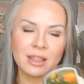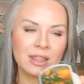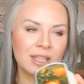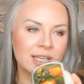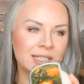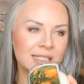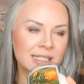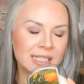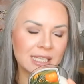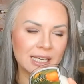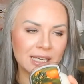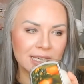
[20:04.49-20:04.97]

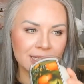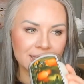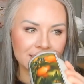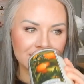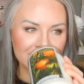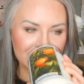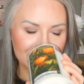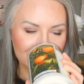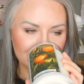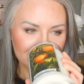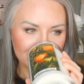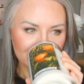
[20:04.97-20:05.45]
This
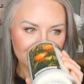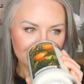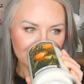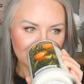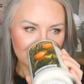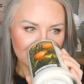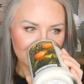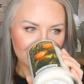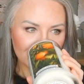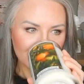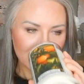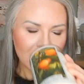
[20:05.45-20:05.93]
is
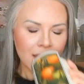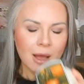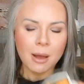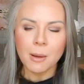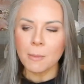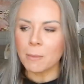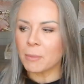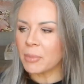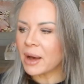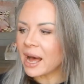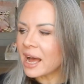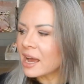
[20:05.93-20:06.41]

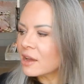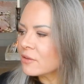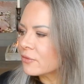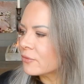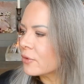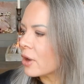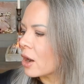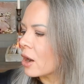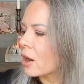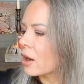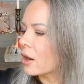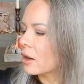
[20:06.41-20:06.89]
by
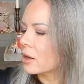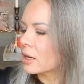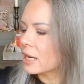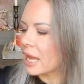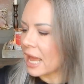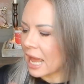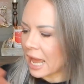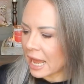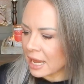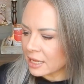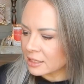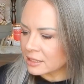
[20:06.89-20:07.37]
far,
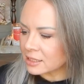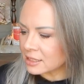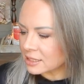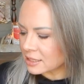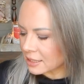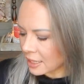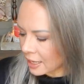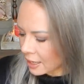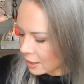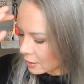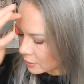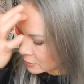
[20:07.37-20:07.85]
hands
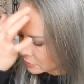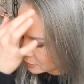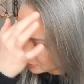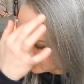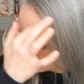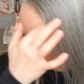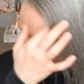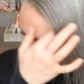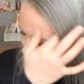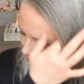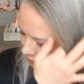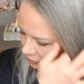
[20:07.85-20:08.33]
down,
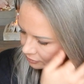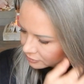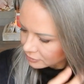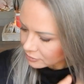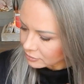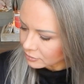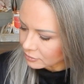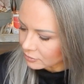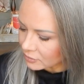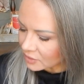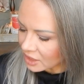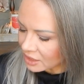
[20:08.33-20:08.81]

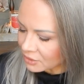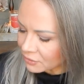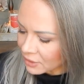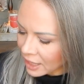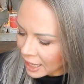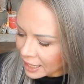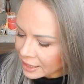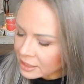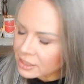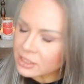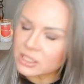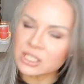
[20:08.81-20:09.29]
if
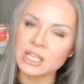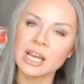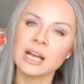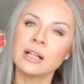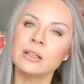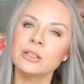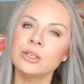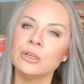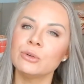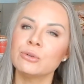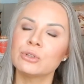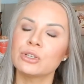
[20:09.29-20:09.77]
I could
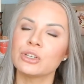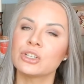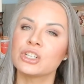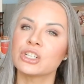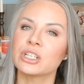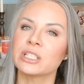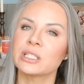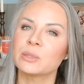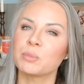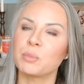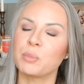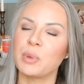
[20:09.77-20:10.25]
tell you to
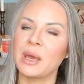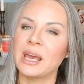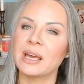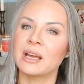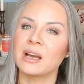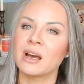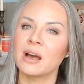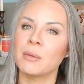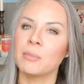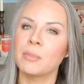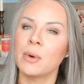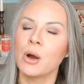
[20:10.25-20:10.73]
just
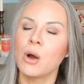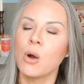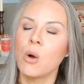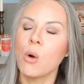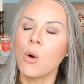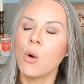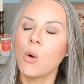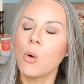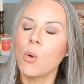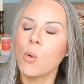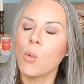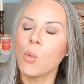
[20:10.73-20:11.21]
pick up
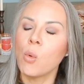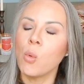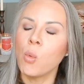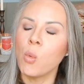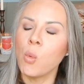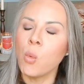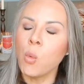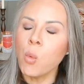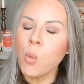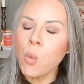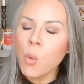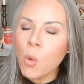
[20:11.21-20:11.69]

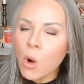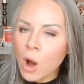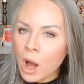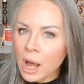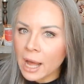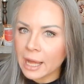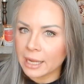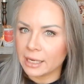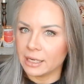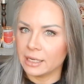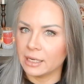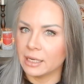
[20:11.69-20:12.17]

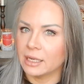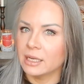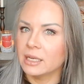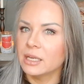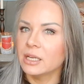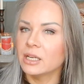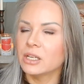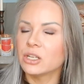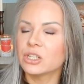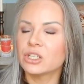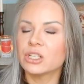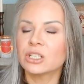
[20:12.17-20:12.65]
one,
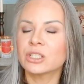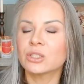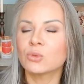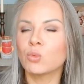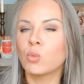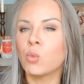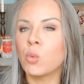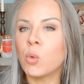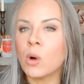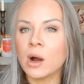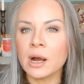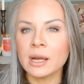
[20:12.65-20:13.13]
just
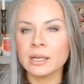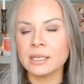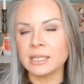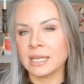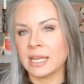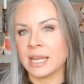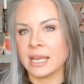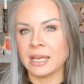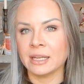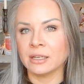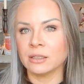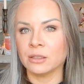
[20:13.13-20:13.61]
one
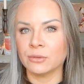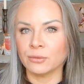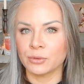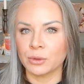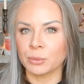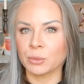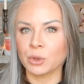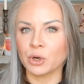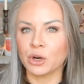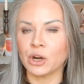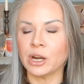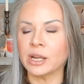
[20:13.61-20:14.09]
candle
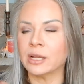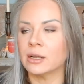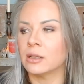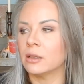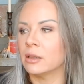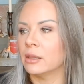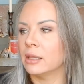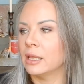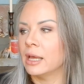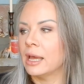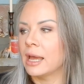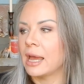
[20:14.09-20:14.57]
from
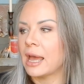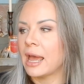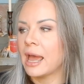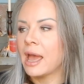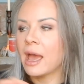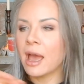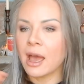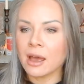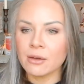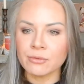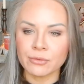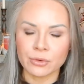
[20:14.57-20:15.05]
Kringle
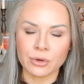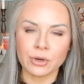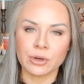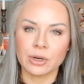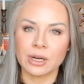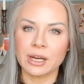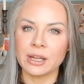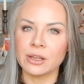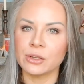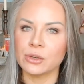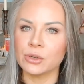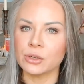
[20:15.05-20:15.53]

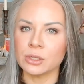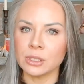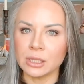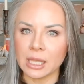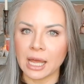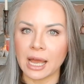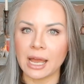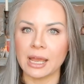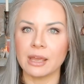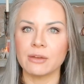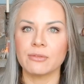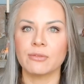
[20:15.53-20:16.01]
ever in your
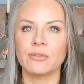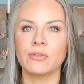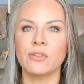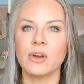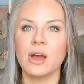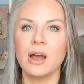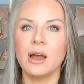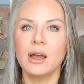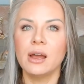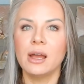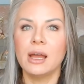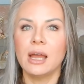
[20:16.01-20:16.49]
life,
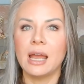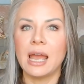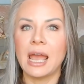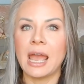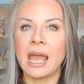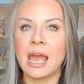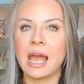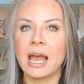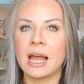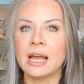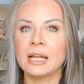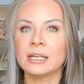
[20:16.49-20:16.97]

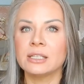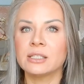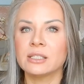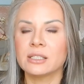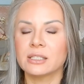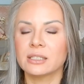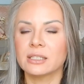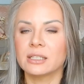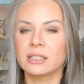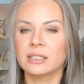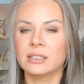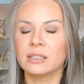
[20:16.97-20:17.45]
and